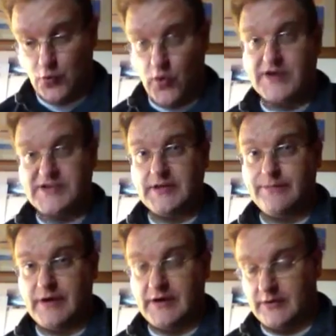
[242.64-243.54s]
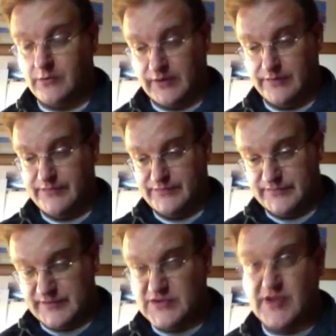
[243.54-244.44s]
worked in a borough, well,
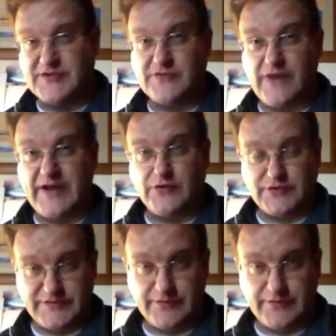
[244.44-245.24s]
there's lots of records